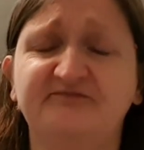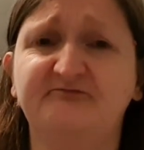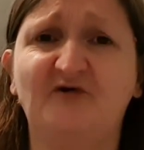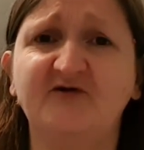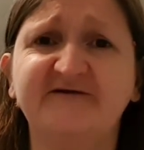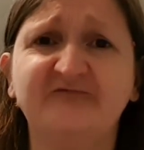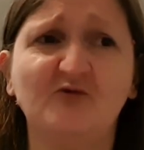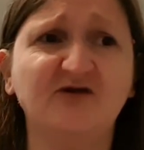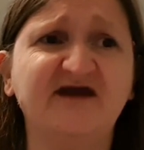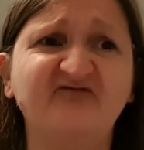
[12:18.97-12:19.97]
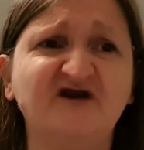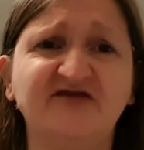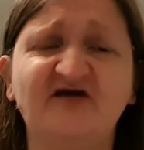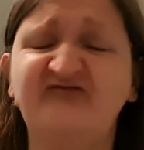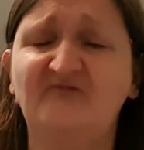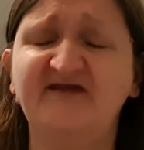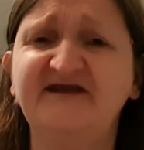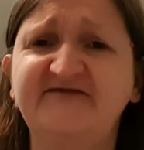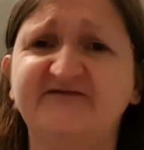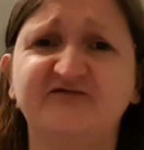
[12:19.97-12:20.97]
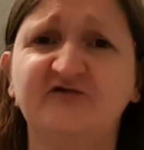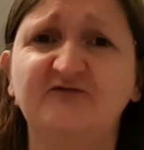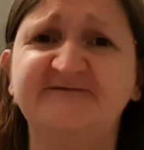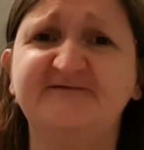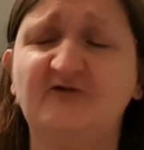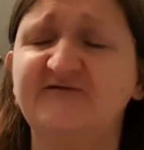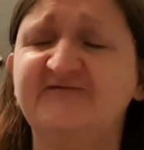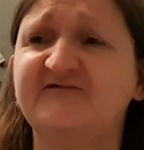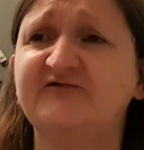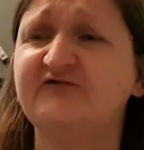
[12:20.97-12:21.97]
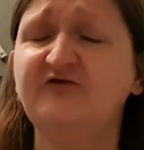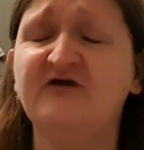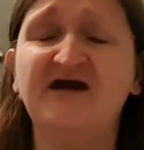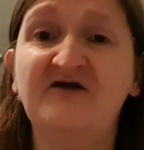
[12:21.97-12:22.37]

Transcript: Boris won't give her enough money to do what she wants to do.